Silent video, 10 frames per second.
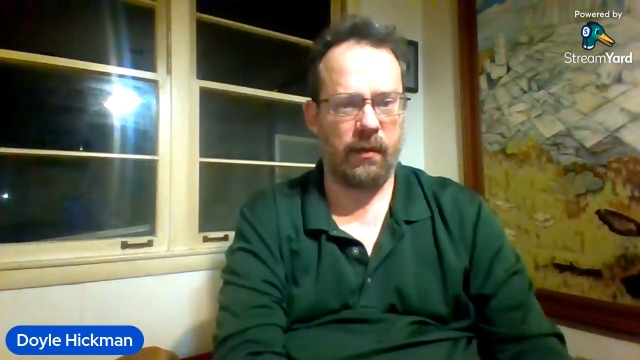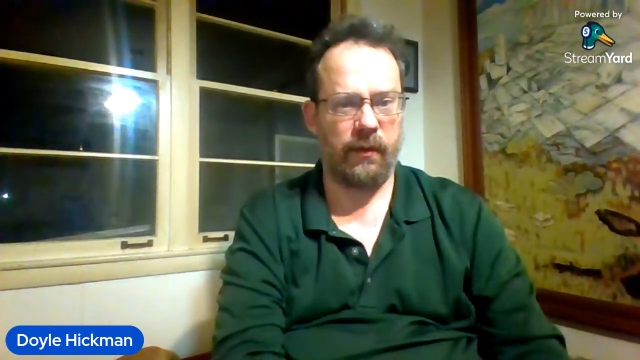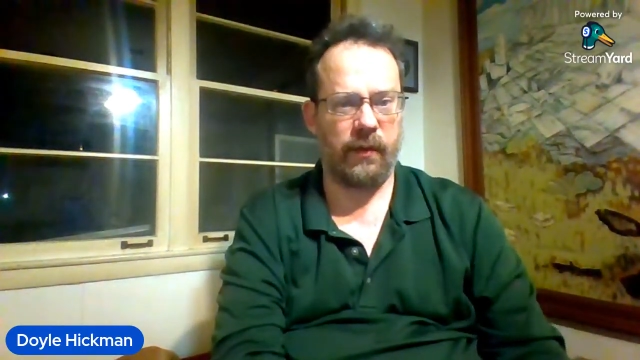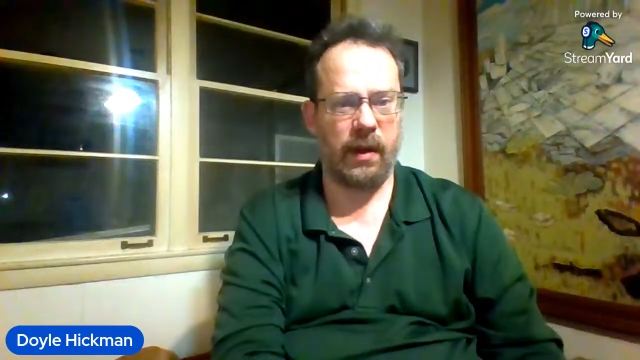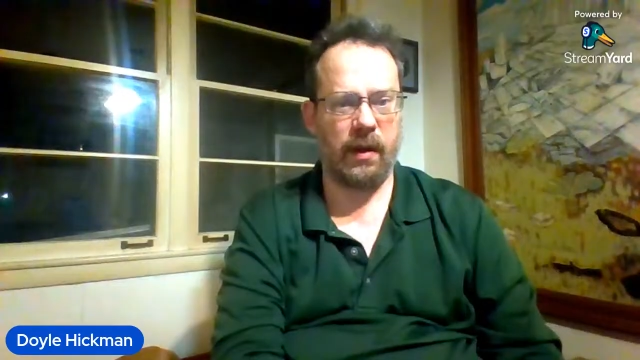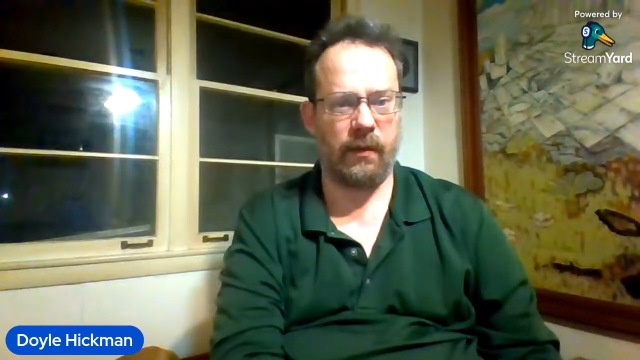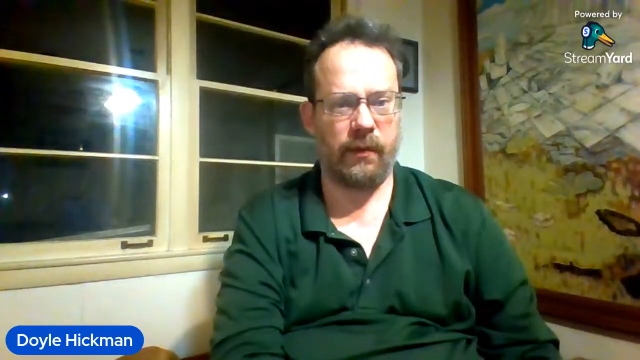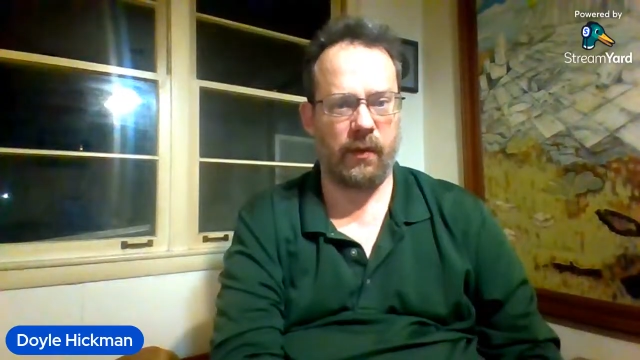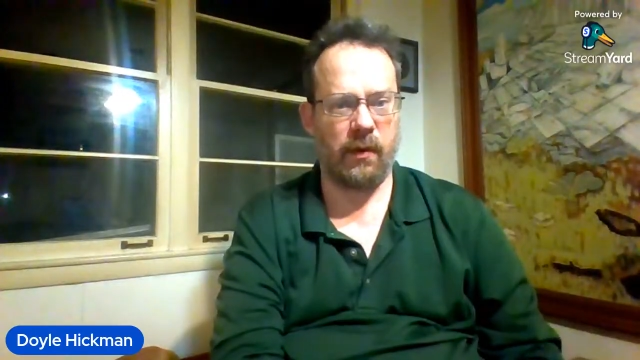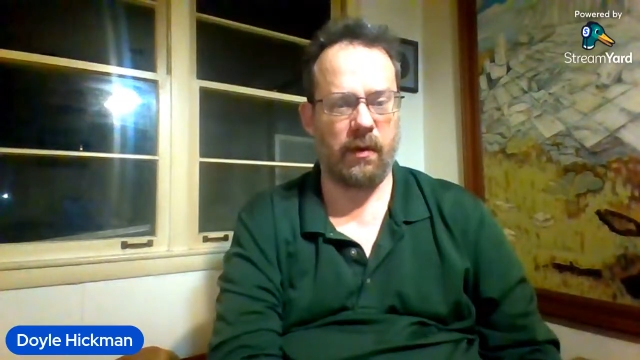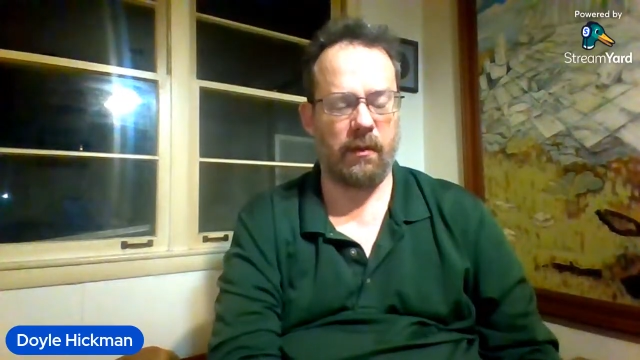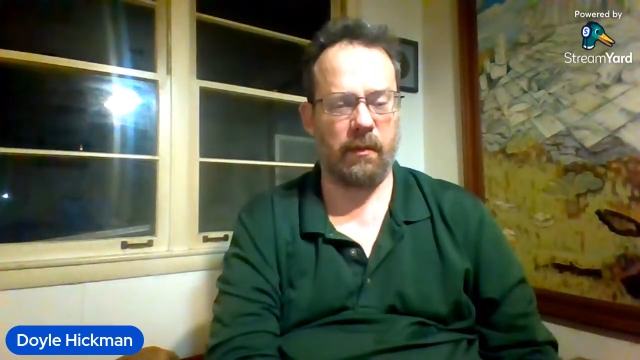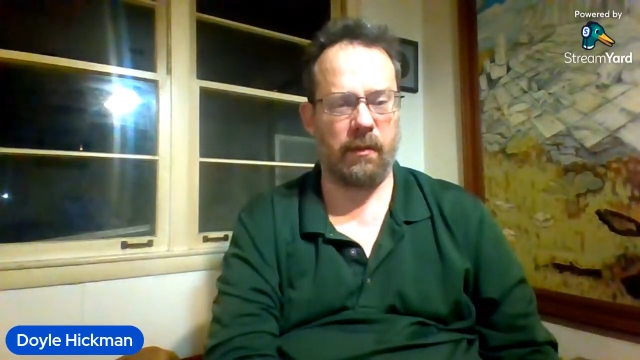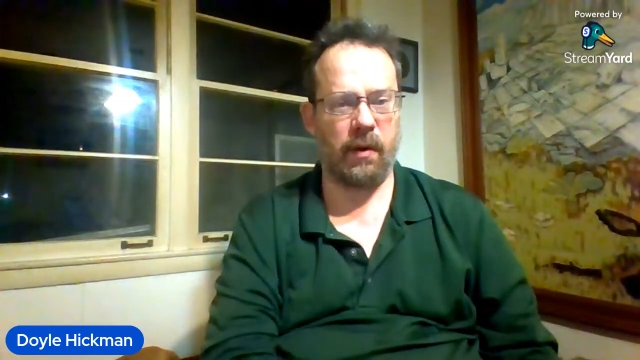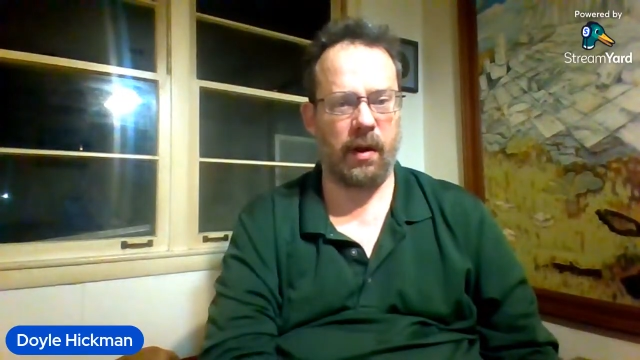feet a form,
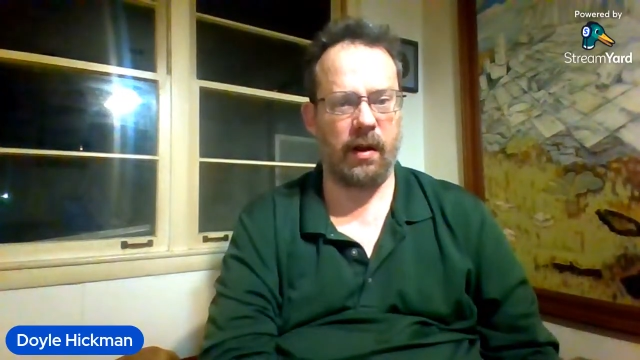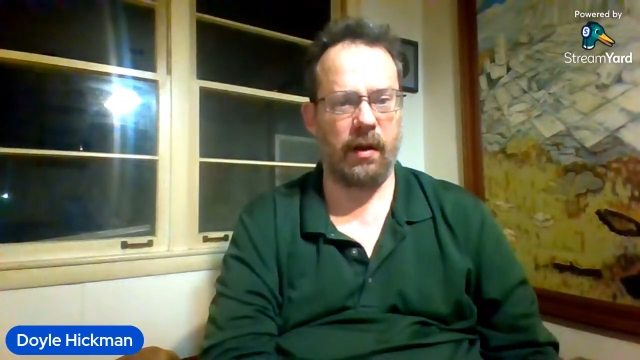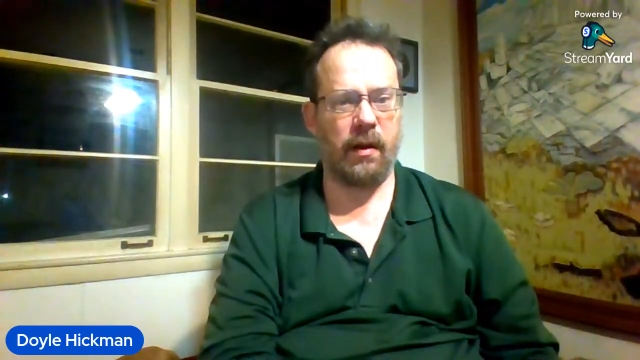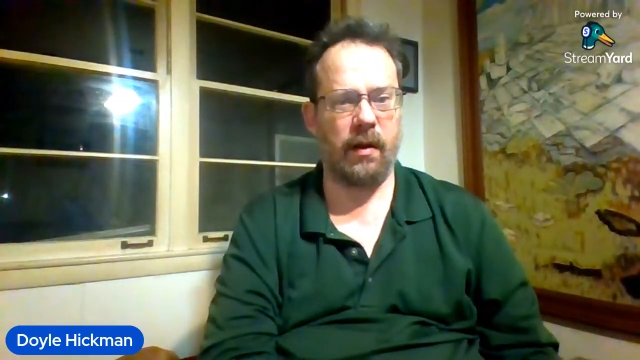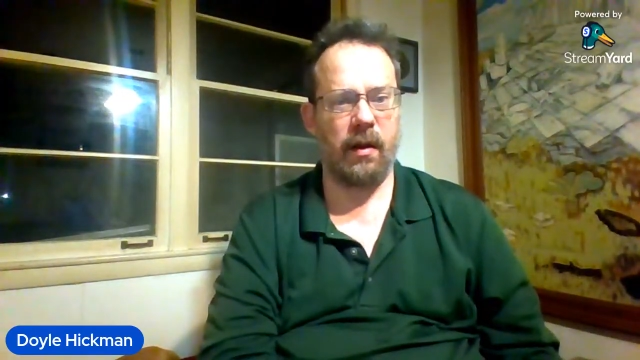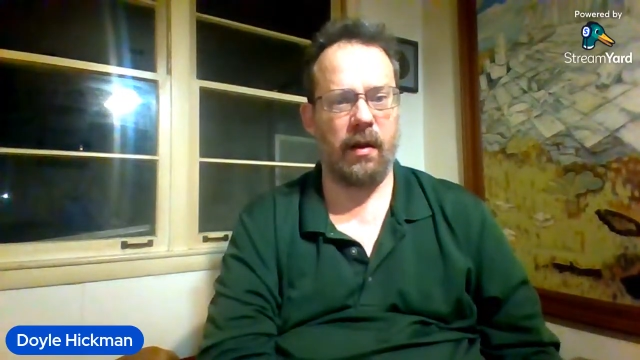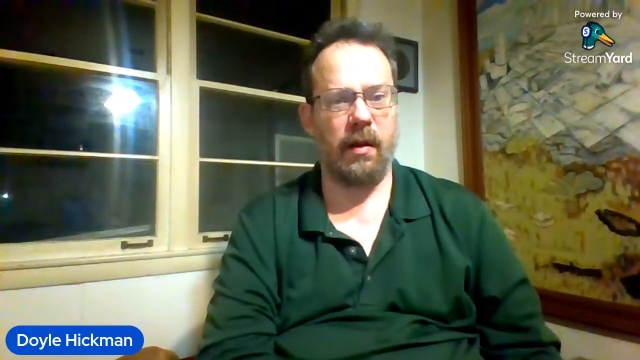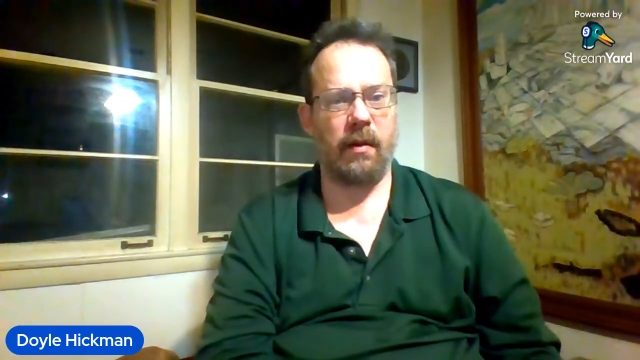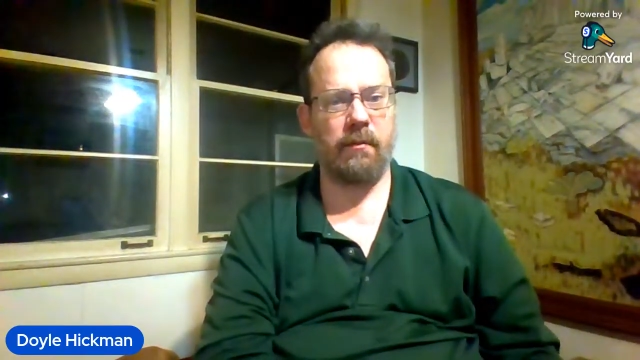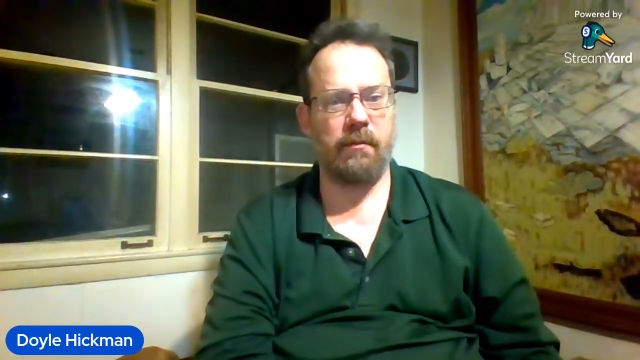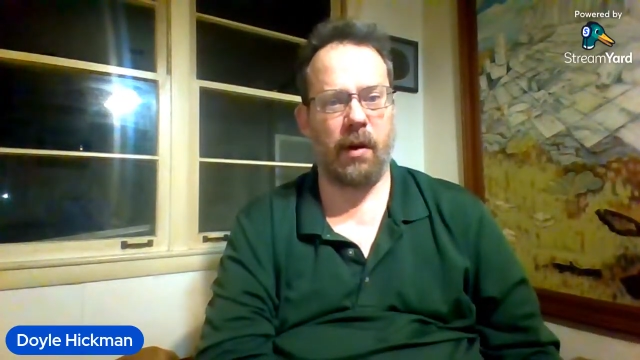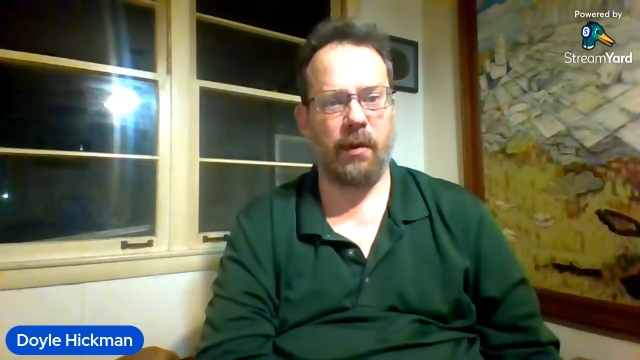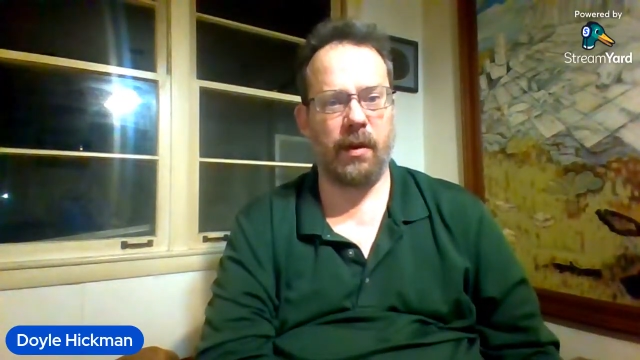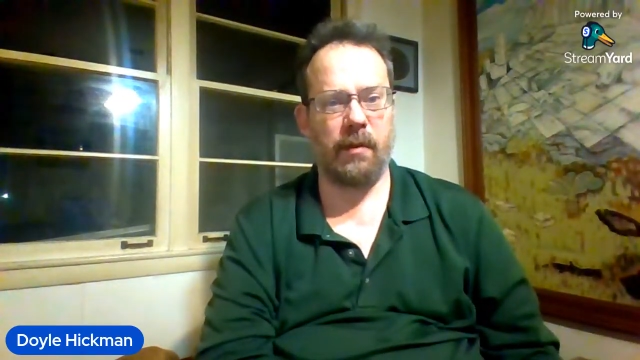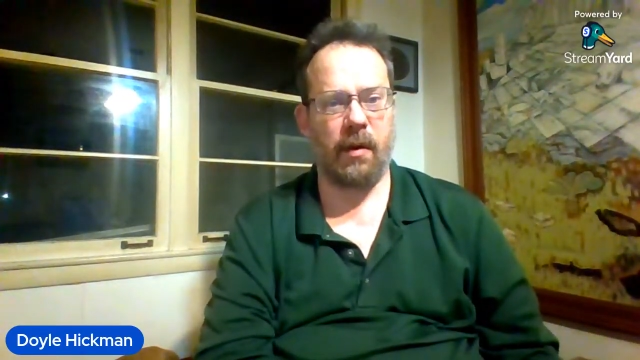and bolt
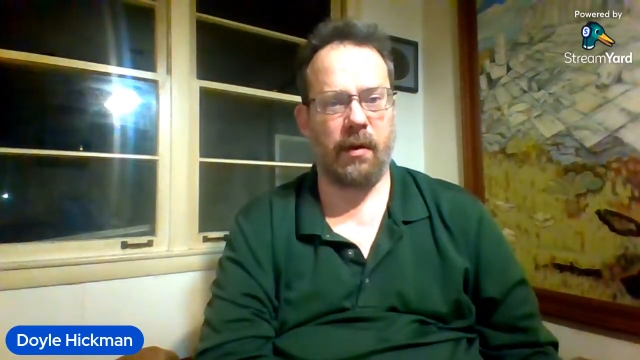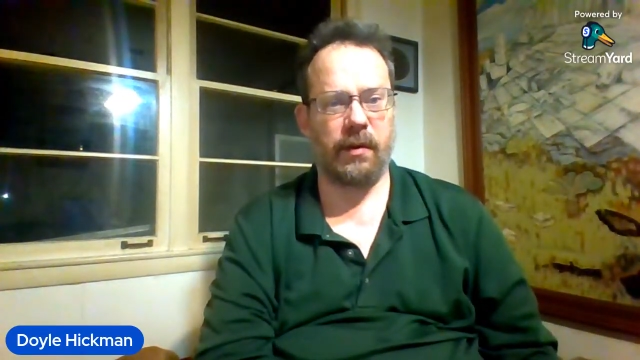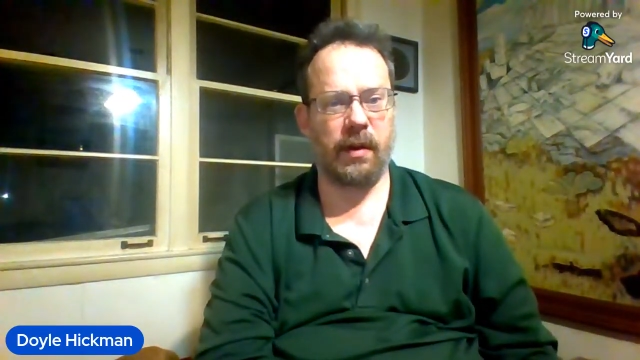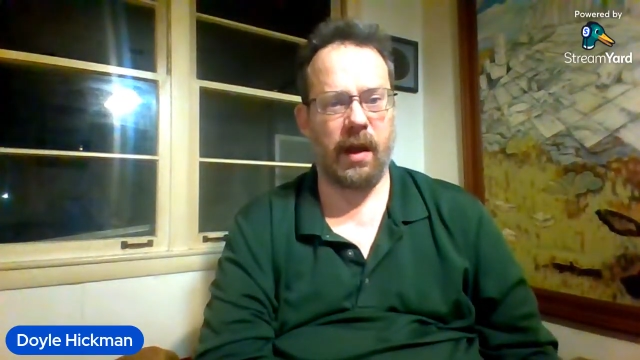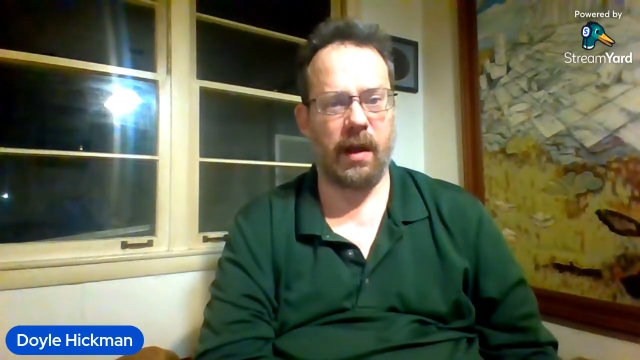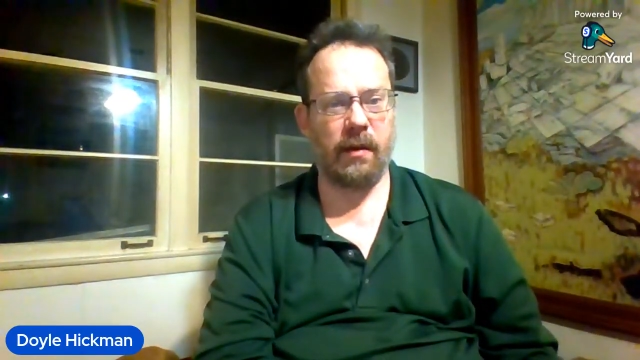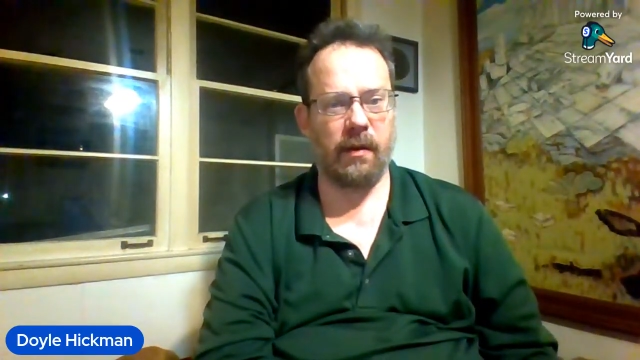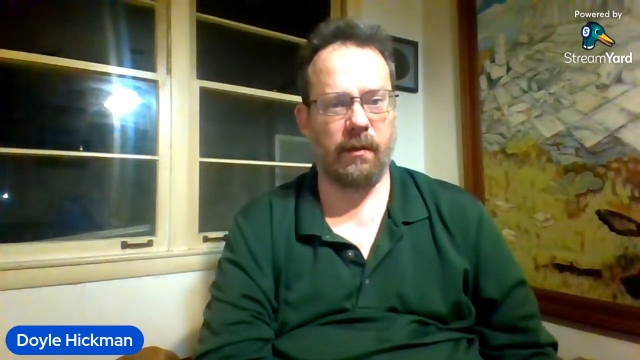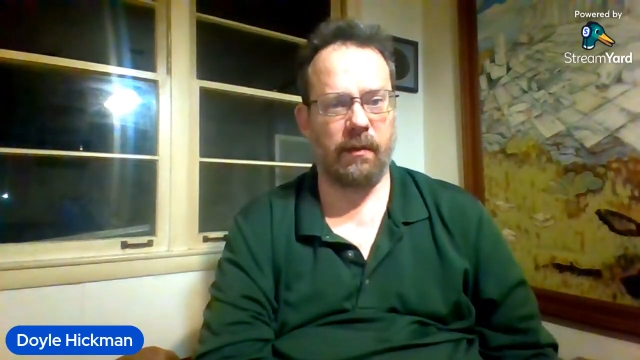them all together